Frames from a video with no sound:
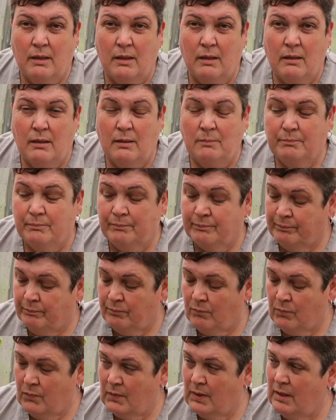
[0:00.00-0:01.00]
I'm
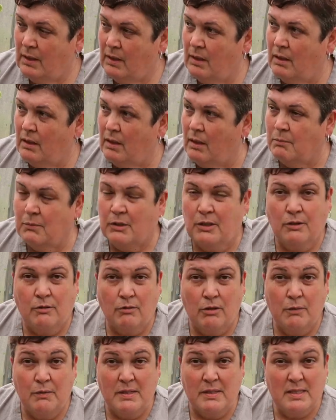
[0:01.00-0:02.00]
going to
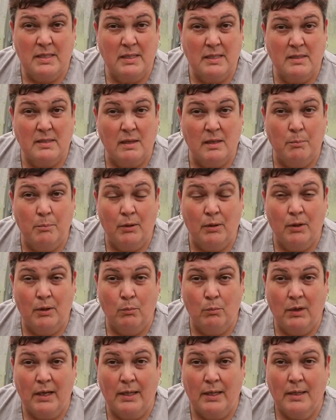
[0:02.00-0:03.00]
grow this in a tub, by the
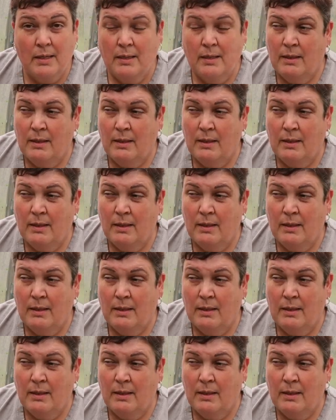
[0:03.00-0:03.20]
way.